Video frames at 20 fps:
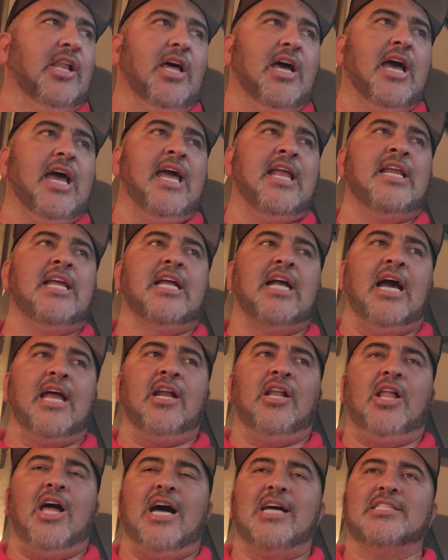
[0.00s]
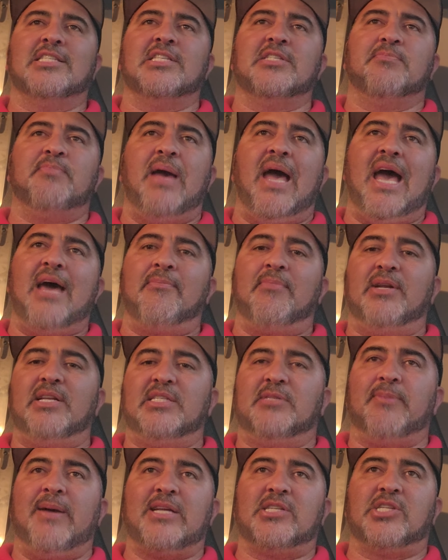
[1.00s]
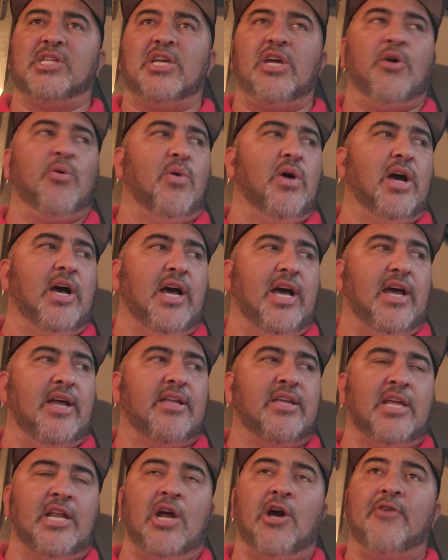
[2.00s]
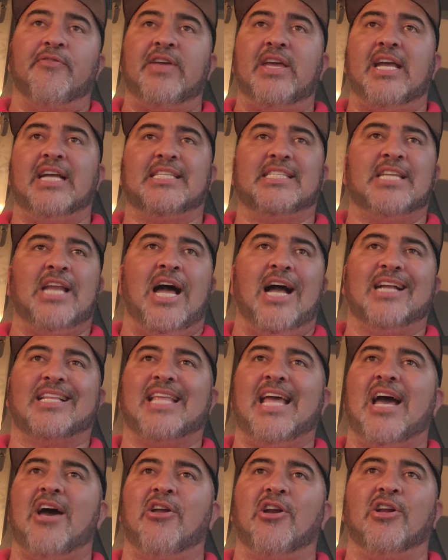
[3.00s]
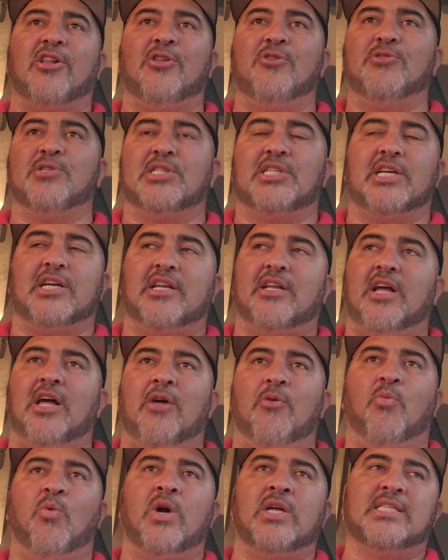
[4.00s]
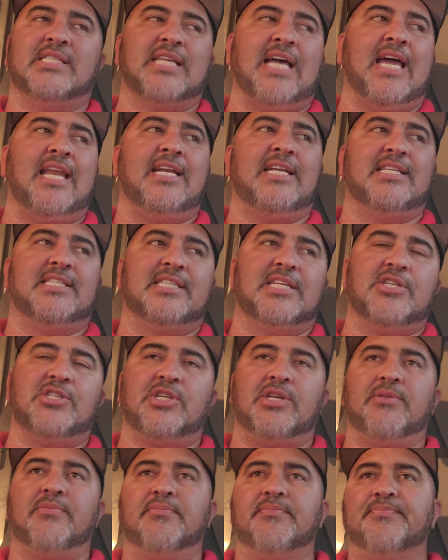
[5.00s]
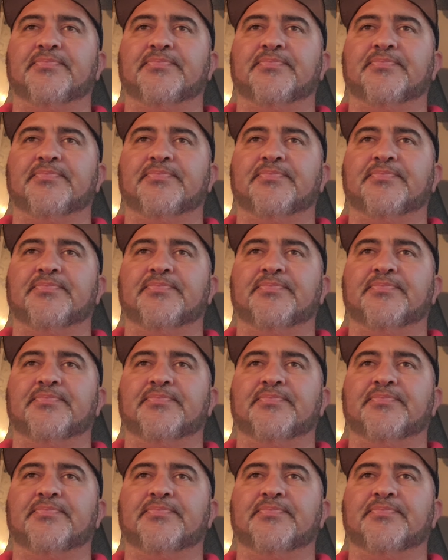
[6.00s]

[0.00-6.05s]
any kind of loss is bad, but especially, if he gets knocked out or loses a one-sided decision.